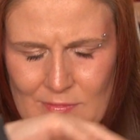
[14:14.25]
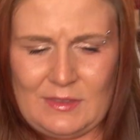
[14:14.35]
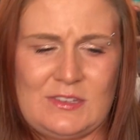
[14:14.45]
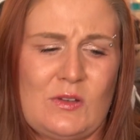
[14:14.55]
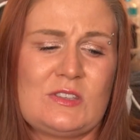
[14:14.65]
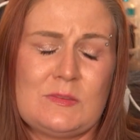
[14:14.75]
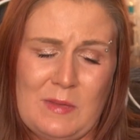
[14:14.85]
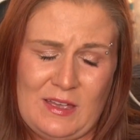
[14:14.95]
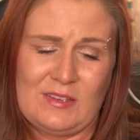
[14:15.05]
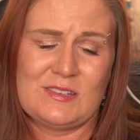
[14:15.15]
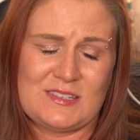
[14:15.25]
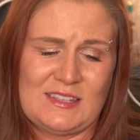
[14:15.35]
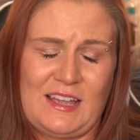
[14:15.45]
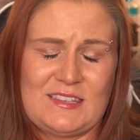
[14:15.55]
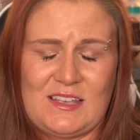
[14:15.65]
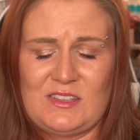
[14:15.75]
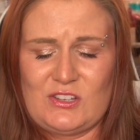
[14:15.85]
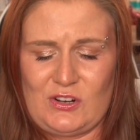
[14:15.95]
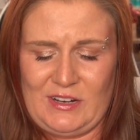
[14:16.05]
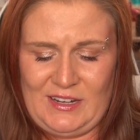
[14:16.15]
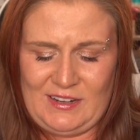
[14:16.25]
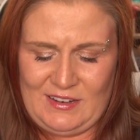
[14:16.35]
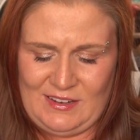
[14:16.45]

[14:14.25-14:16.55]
So it smells like sunscreen.